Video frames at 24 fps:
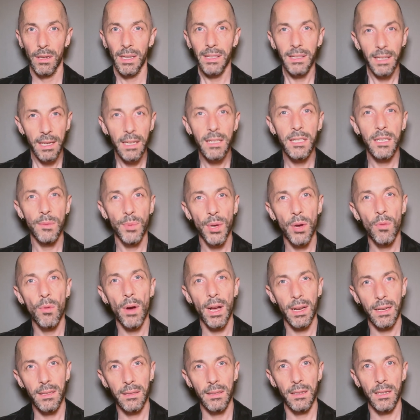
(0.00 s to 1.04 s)
It needed to be
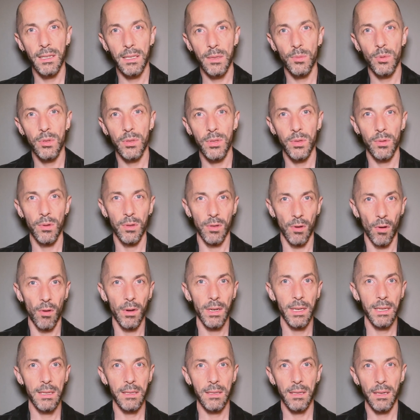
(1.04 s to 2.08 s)
recognisable to an
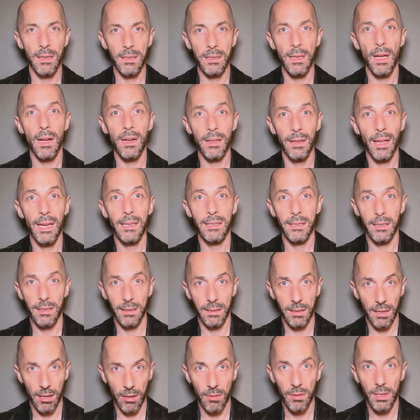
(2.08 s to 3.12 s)
audience as that classic
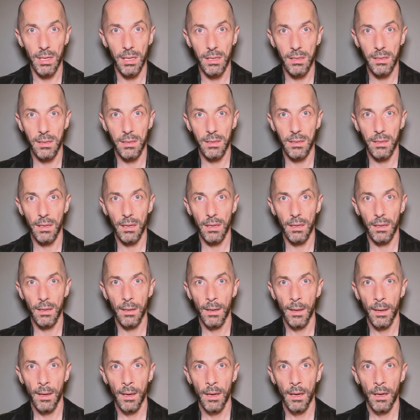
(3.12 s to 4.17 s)
interrogation scene.
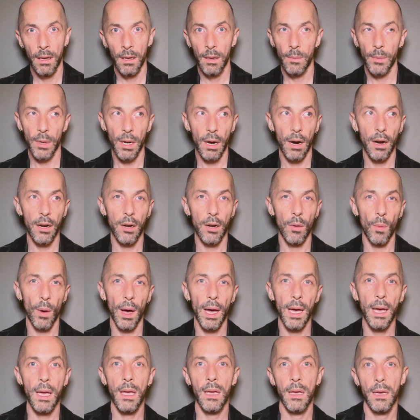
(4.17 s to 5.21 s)
But how do
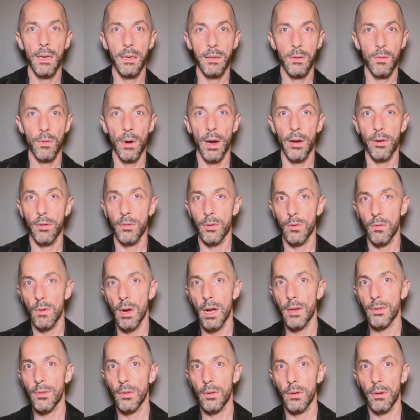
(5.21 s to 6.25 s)
I, as a writer and
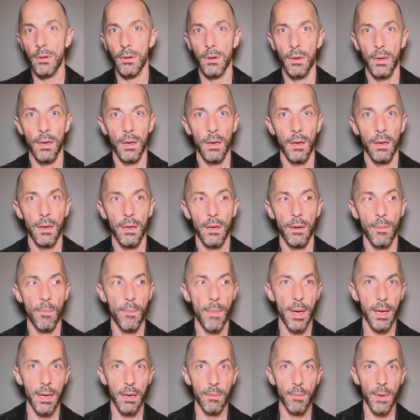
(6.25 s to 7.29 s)
director,
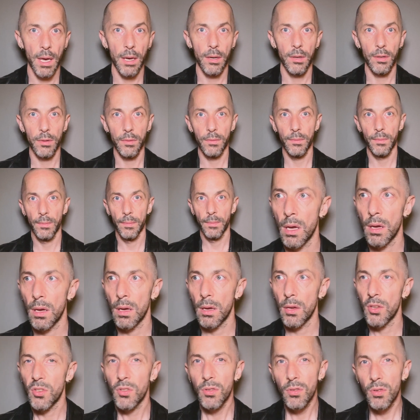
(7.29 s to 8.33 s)
make it my own?
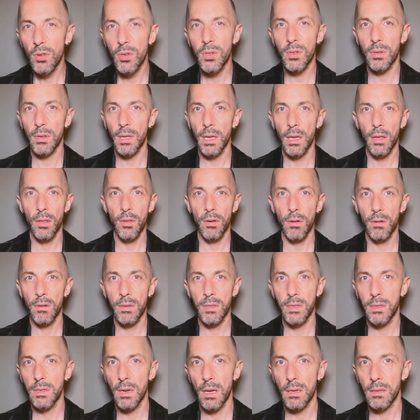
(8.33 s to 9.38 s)
Usually there is
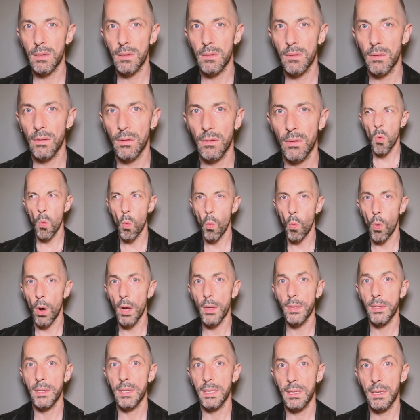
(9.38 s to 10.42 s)
just
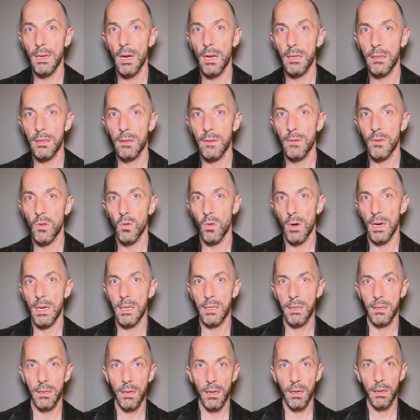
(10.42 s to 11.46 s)
one detective
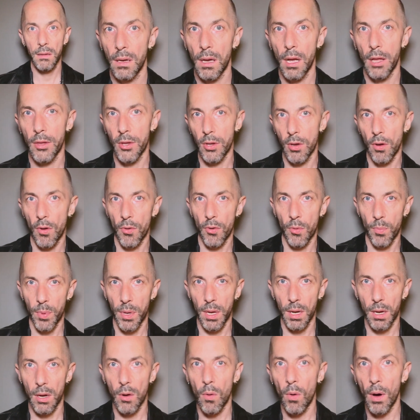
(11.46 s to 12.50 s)
questioning and the other
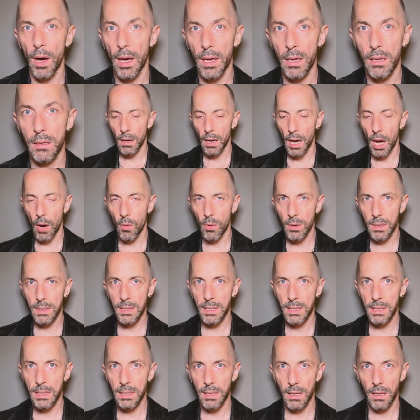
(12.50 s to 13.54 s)
being quiet. I wanted to
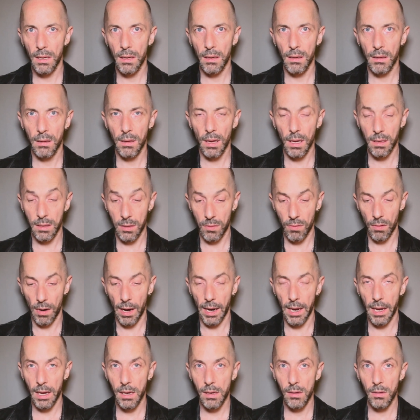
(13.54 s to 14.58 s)
see that
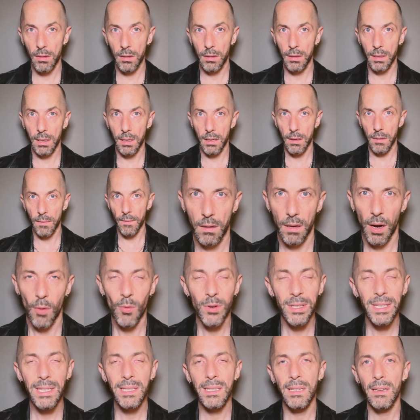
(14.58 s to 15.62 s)
triangle, and I
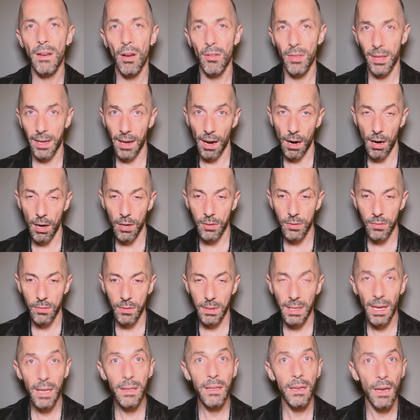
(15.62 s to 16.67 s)
wanted to see how the characters
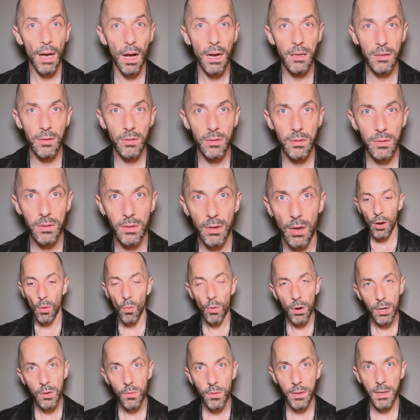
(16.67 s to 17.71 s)
and the actors
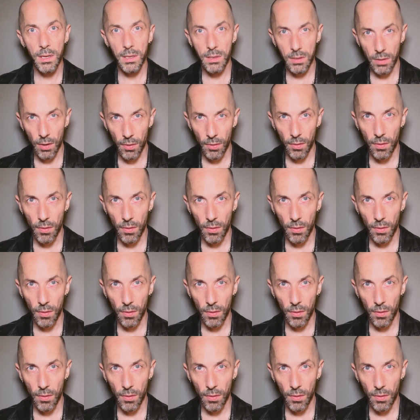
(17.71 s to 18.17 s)
worked with each other,